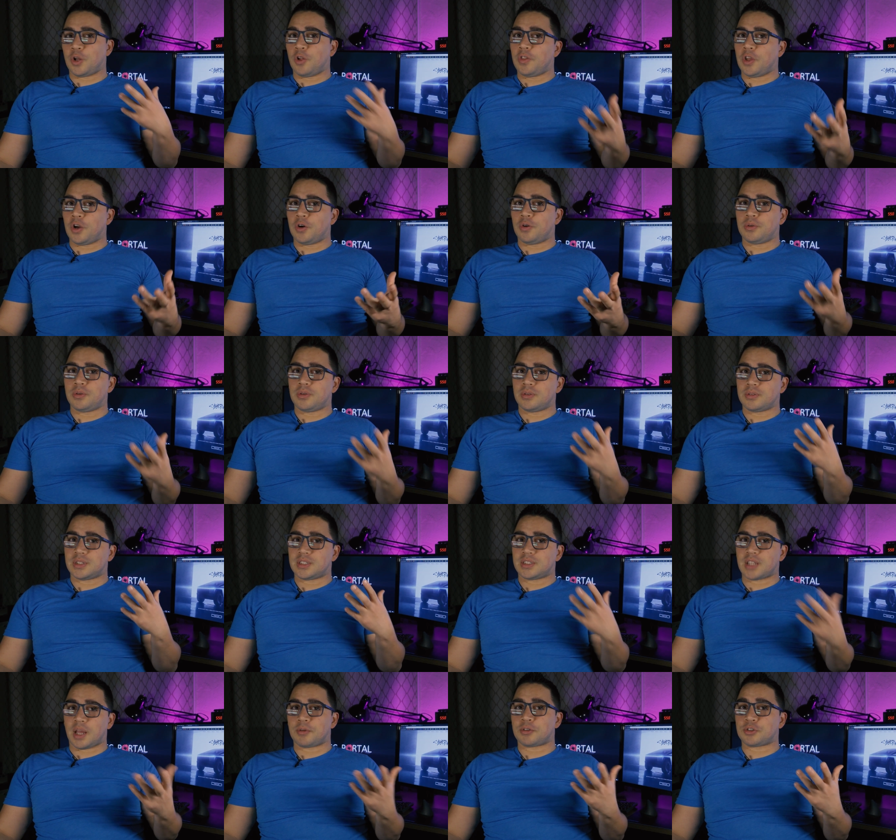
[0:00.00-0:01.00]
all know,
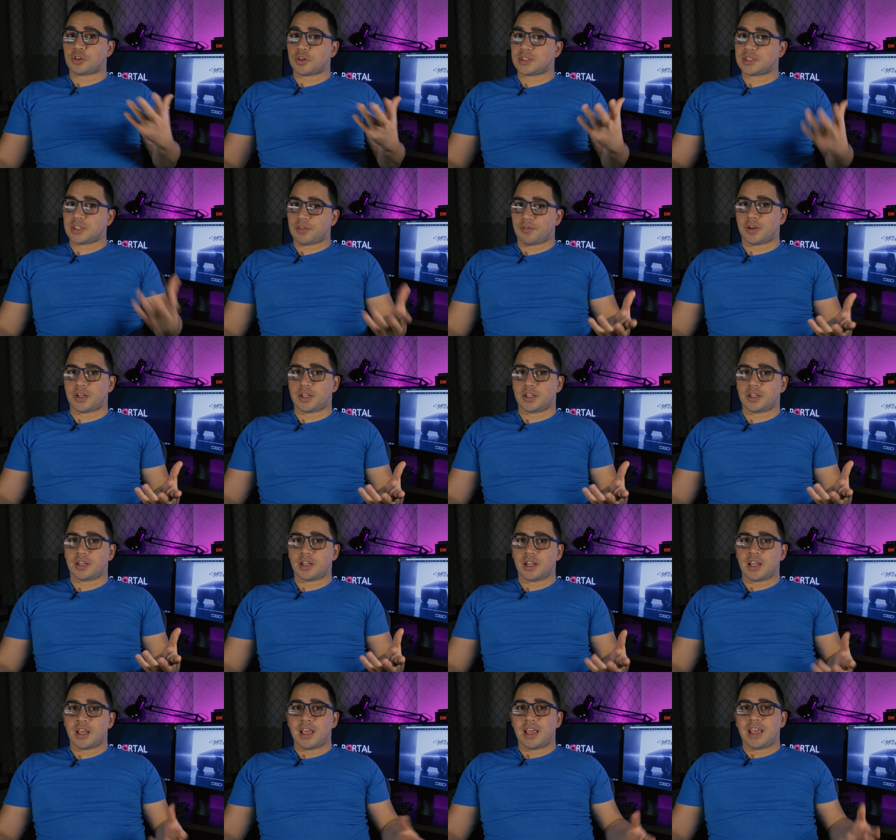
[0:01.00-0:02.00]
the Cybertruck is different.
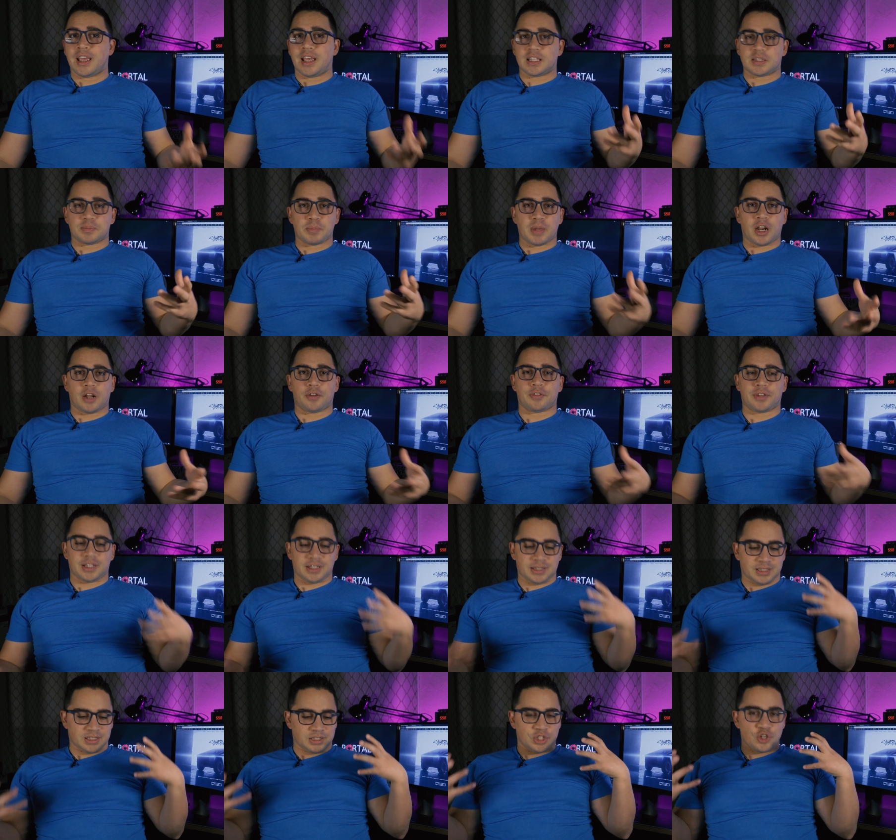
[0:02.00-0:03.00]
It's made out of
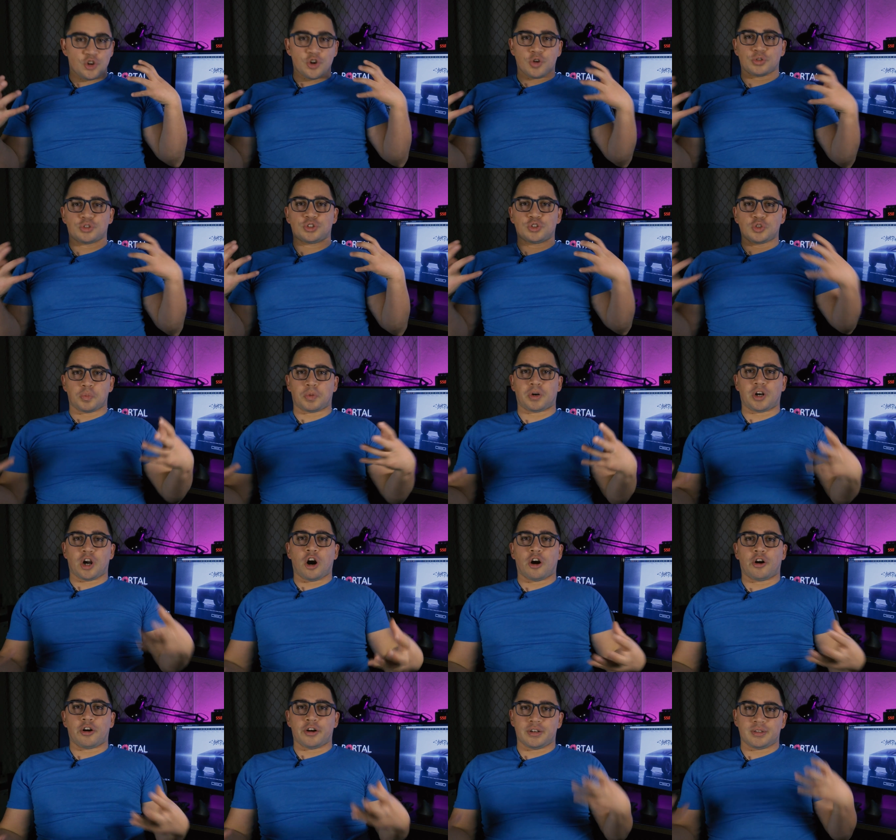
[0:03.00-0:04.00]
this, you know, super
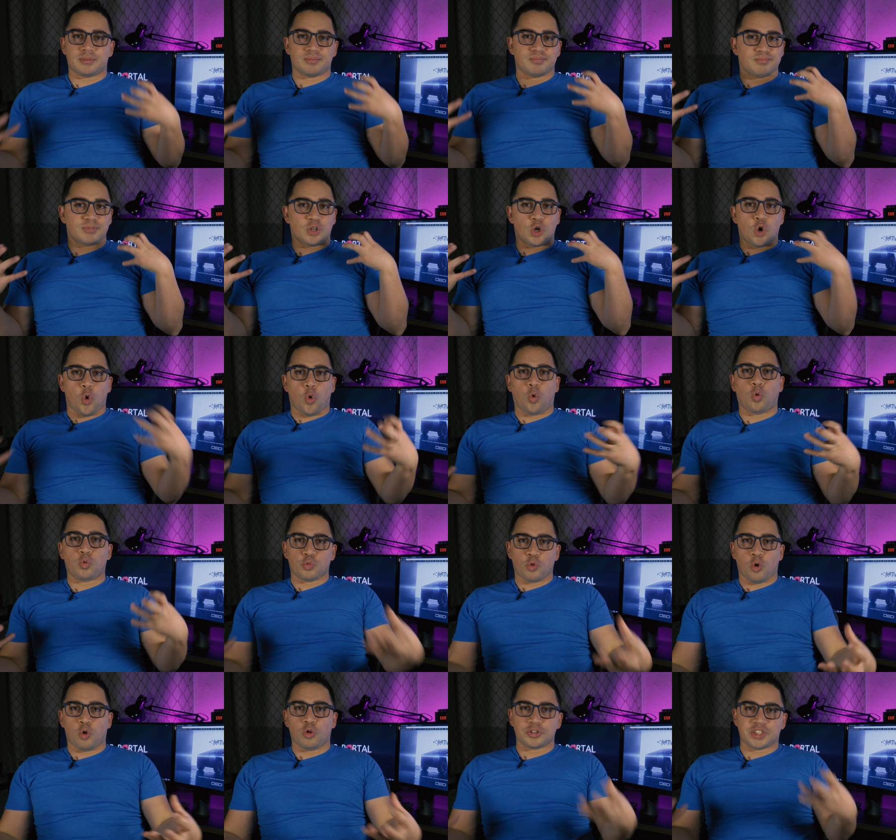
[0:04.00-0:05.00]
hard cold
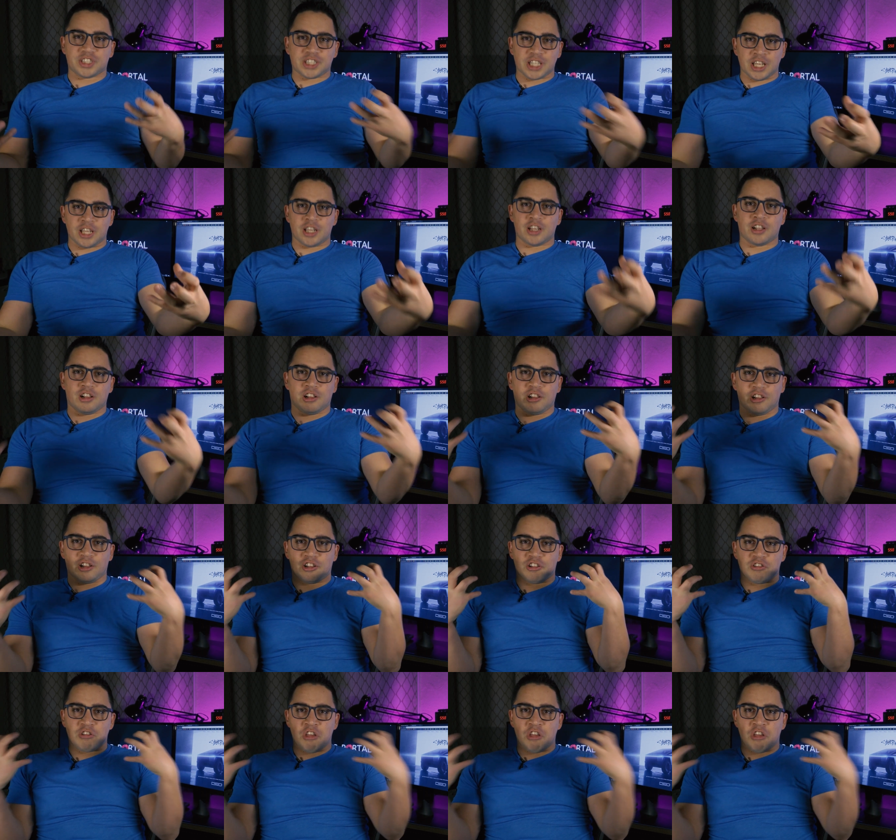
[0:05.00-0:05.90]
rolled steel.